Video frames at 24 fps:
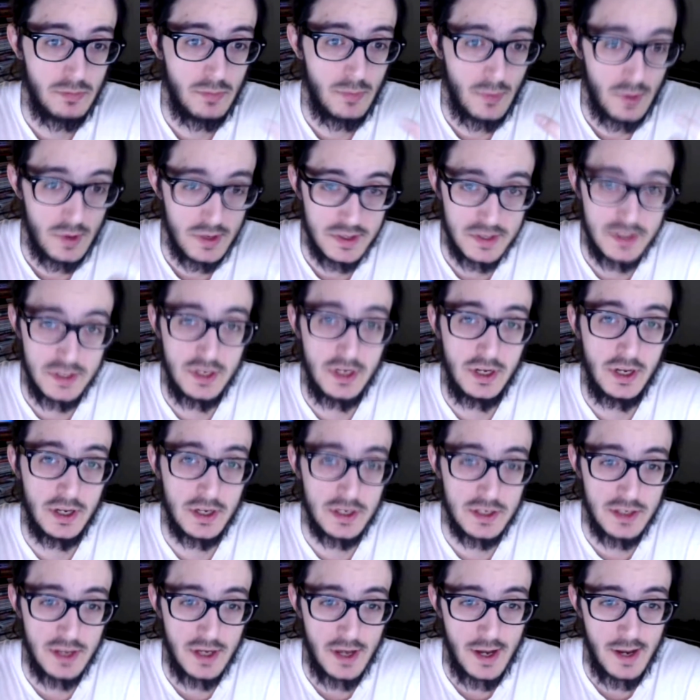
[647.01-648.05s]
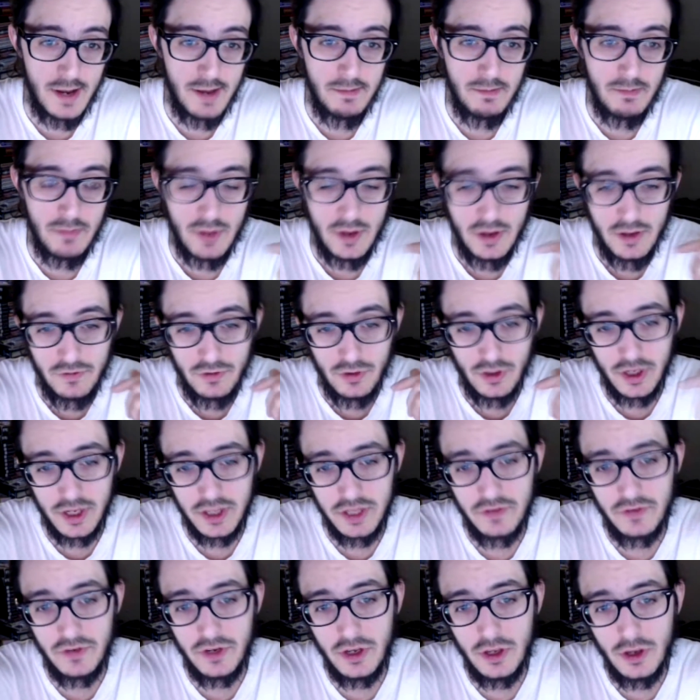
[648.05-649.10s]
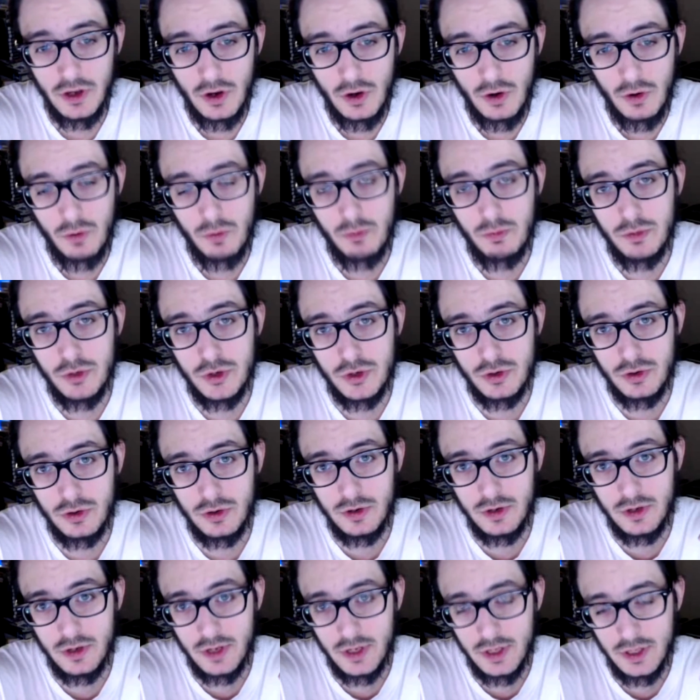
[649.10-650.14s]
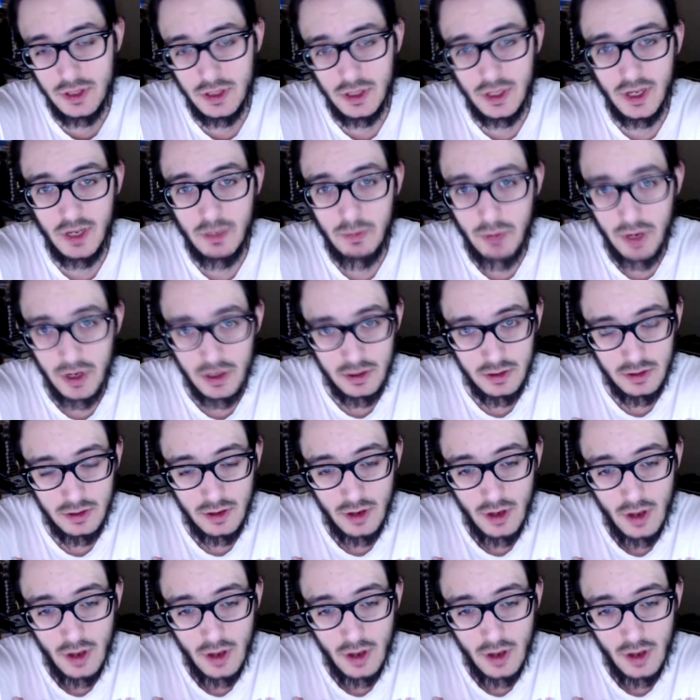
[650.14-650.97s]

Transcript: See you next time. If you liked the video, be sure to hit the like button.